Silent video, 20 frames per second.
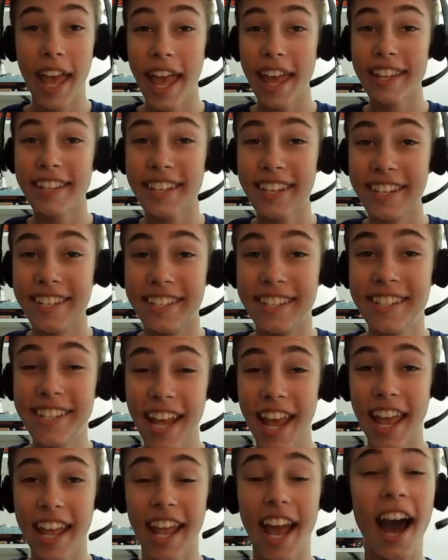and
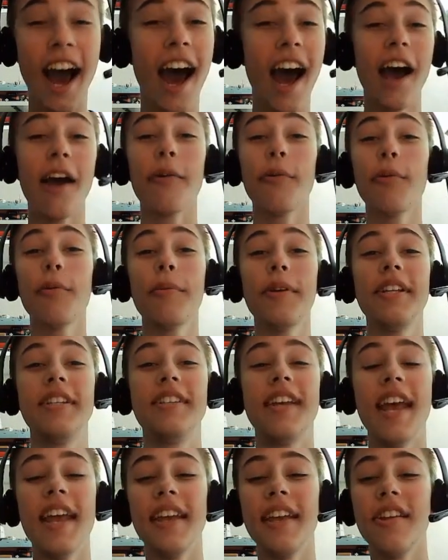today I will be
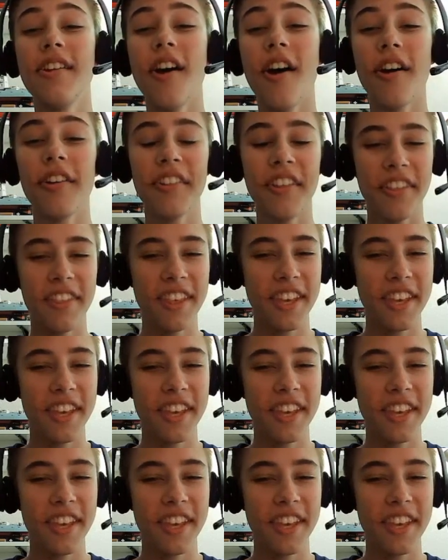taking on